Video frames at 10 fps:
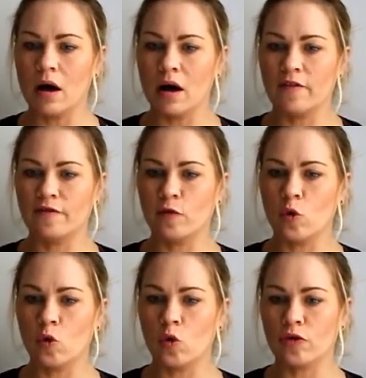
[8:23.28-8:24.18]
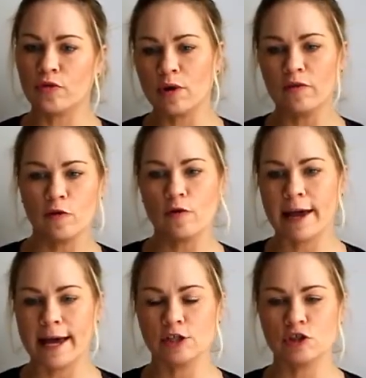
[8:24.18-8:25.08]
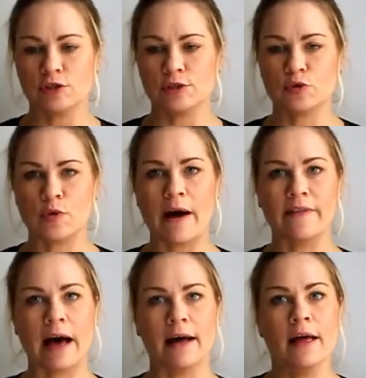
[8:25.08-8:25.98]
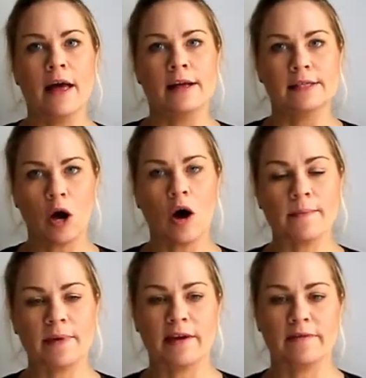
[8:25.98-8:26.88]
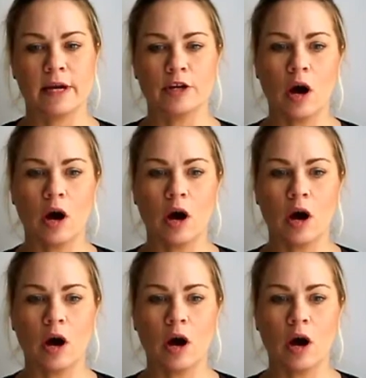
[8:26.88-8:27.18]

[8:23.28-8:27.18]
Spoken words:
for 3 or 4 occasions throughout that time period,